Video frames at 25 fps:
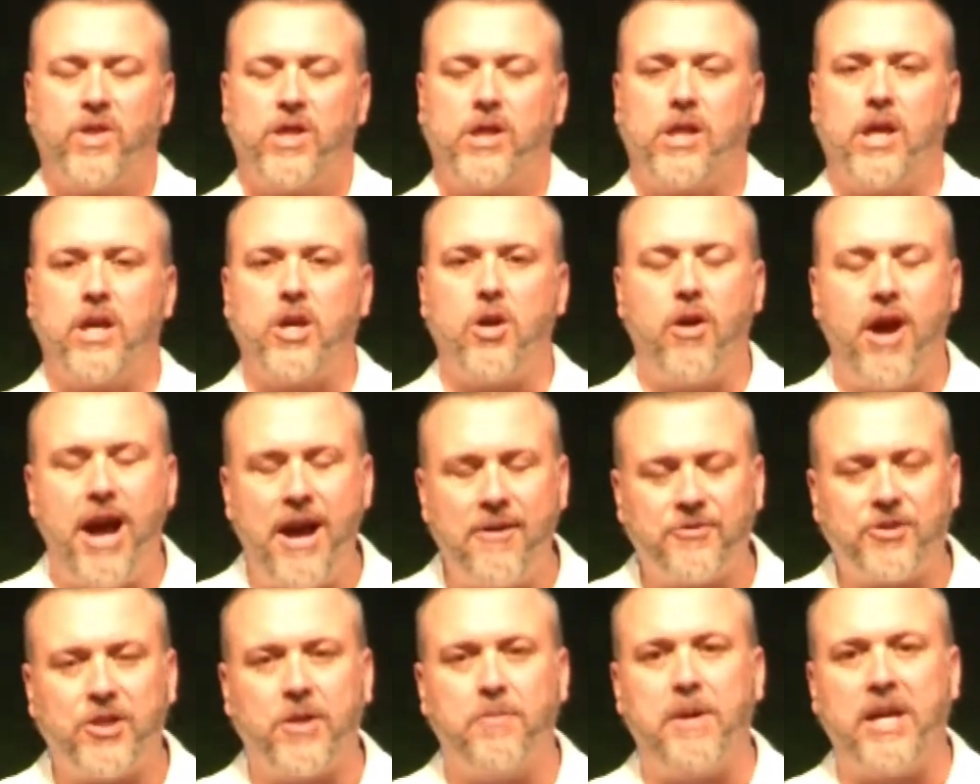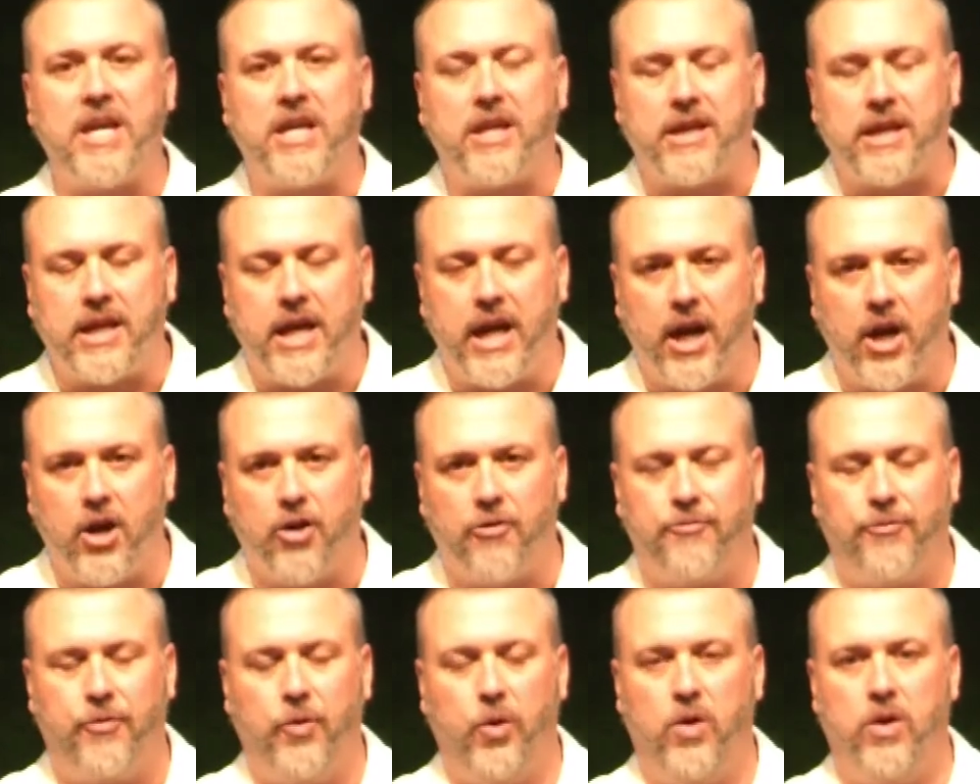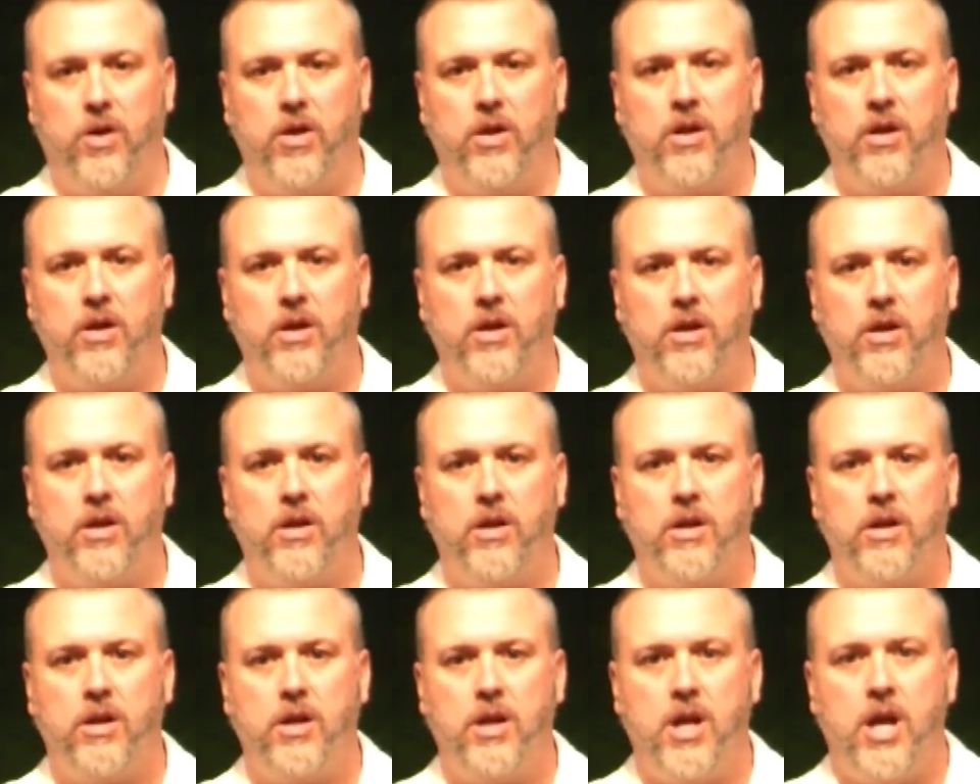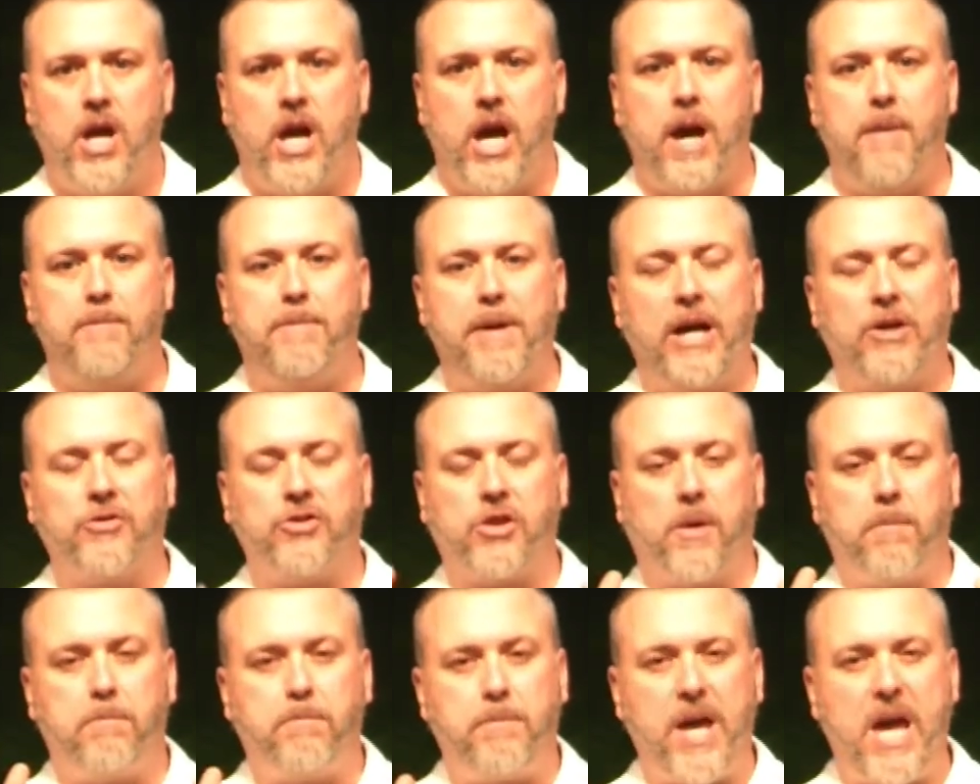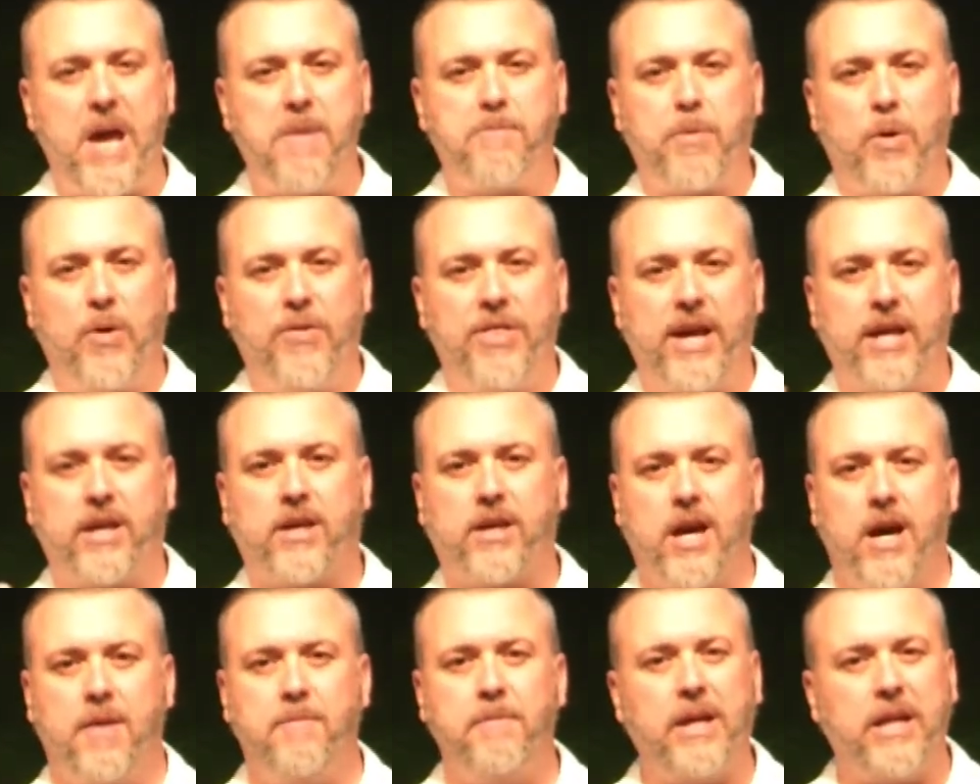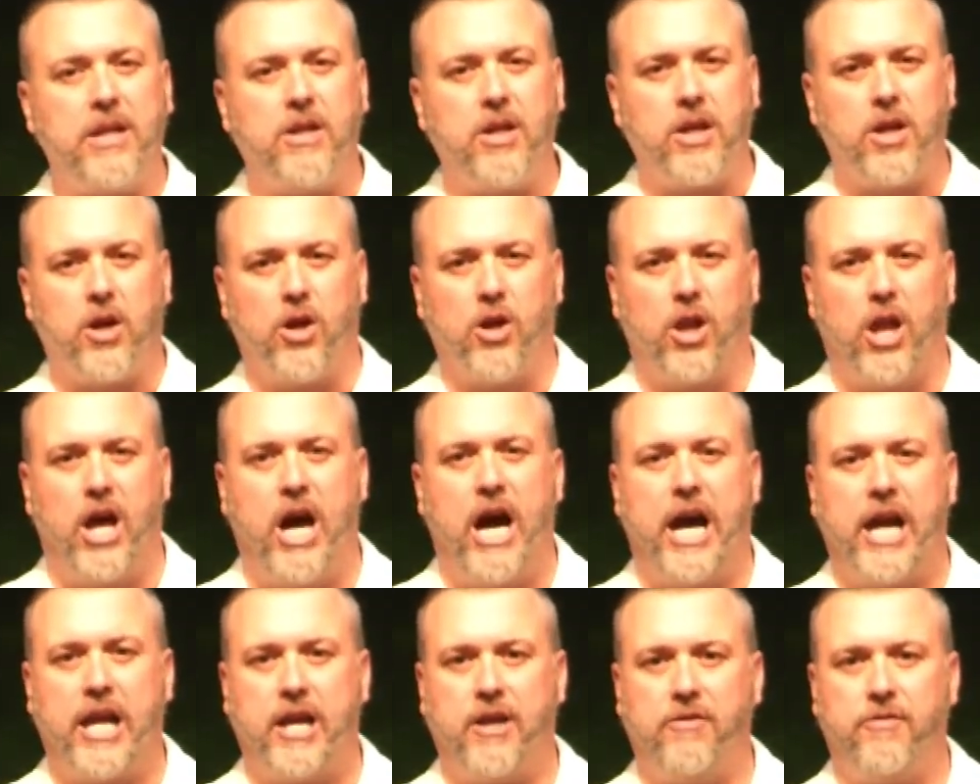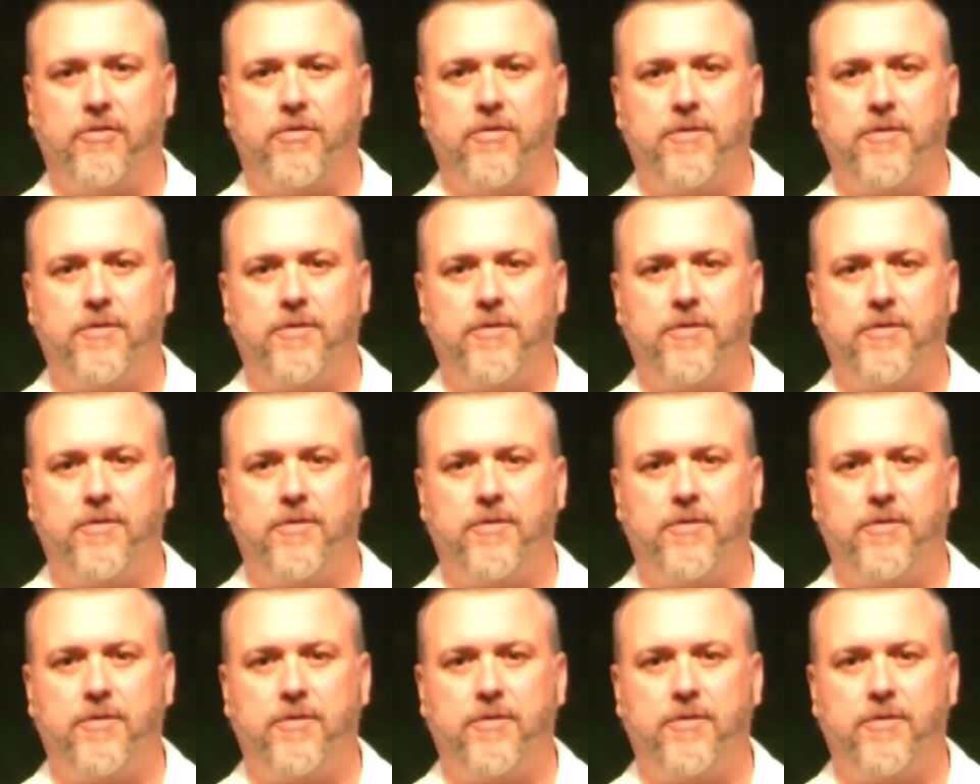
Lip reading: That you have to be careful about the people that come into your life,